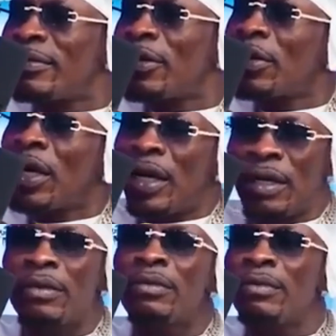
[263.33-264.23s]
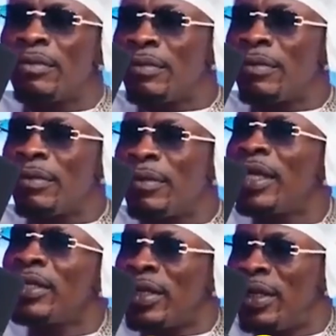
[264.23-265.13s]
okay,
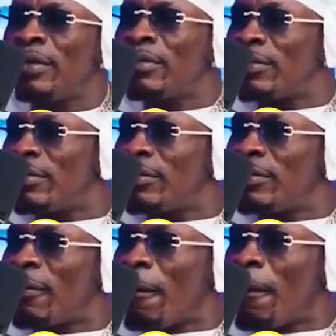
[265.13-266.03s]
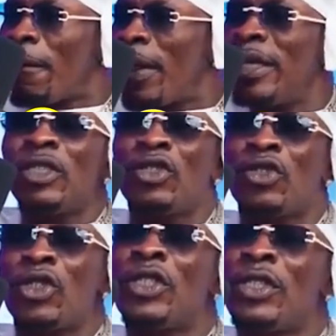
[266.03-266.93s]
let's see. And
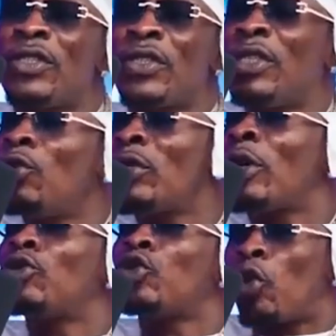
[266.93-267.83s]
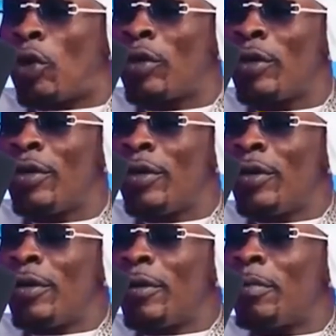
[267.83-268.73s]
she knows how to talk.
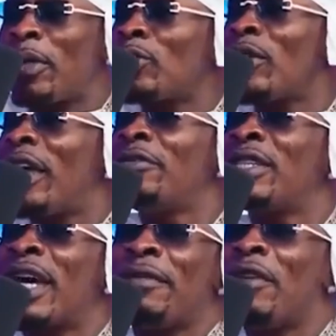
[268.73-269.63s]
But sometimes, like, if she can't